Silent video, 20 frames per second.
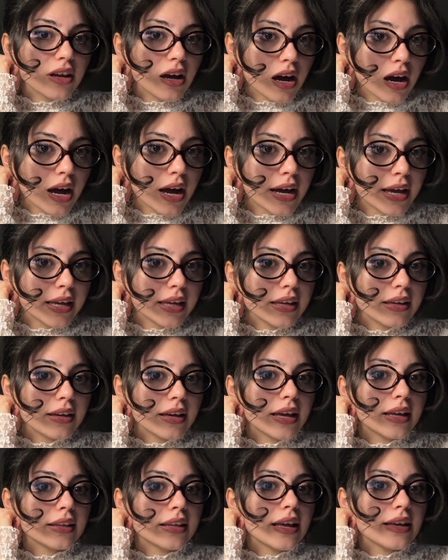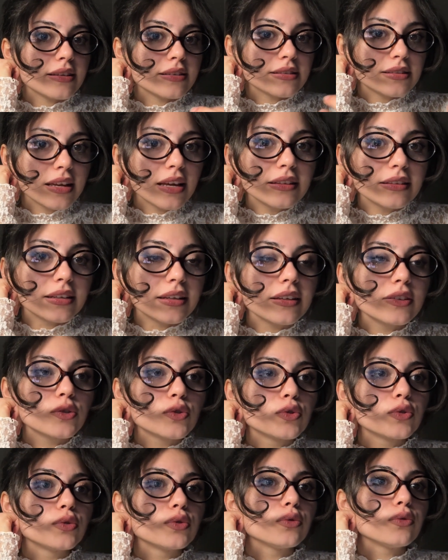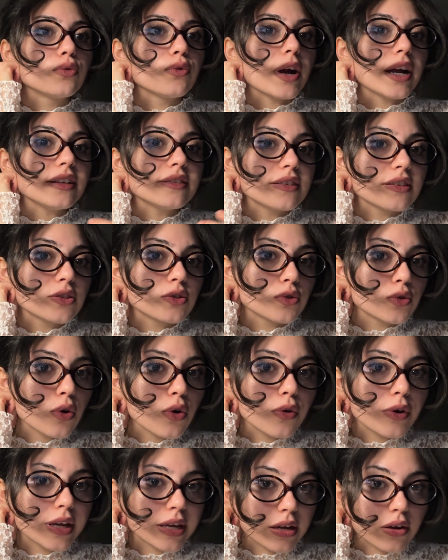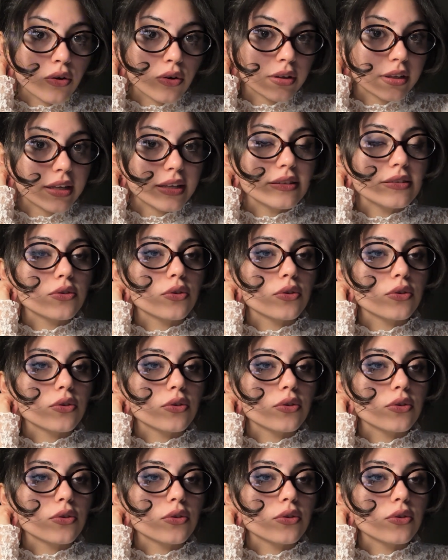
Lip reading: eye and aesthetic to write a story on it,